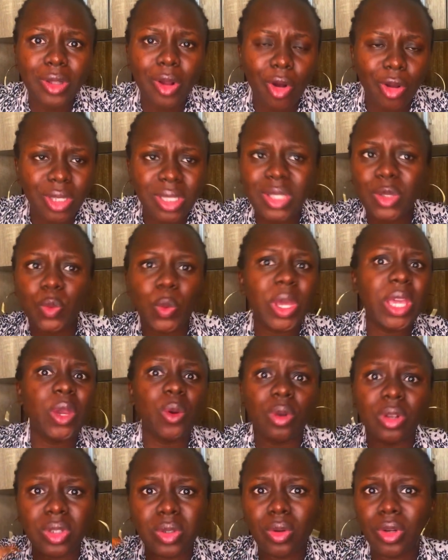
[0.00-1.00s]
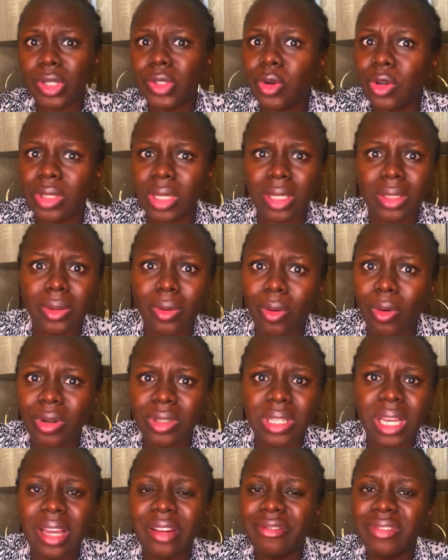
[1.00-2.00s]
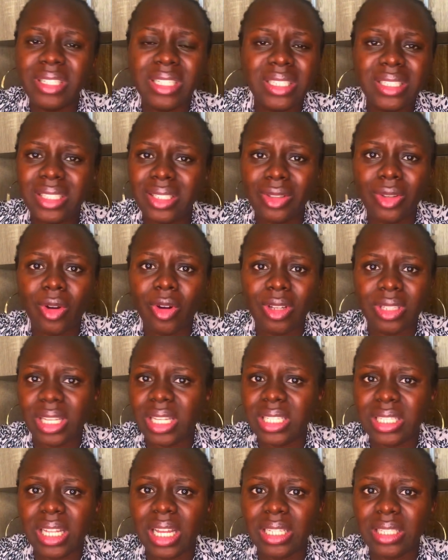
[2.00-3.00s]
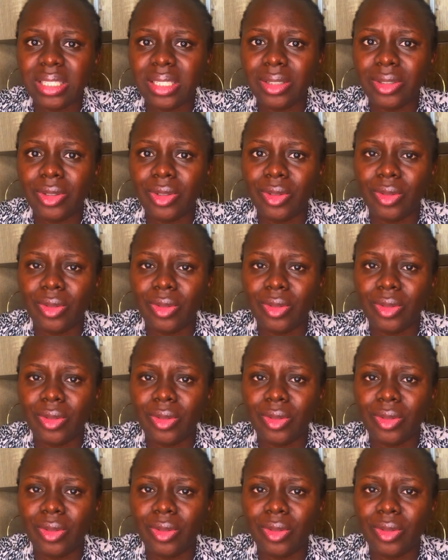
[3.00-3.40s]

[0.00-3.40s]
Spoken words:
because the way he was going on and on, I really did not understand it.